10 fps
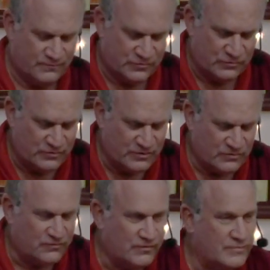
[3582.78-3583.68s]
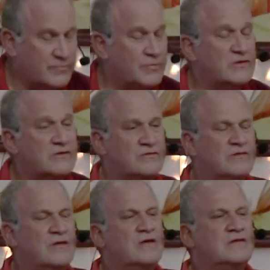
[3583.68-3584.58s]
studious or philosopher, but
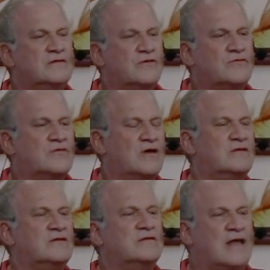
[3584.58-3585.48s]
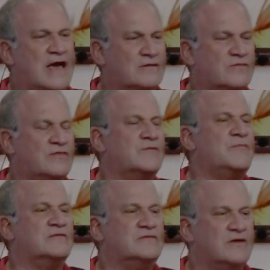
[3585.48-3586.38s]
study and think
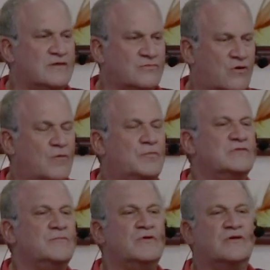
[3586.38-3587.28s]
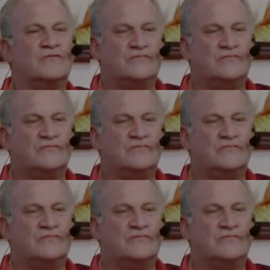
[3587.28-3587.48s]
about things, or open the book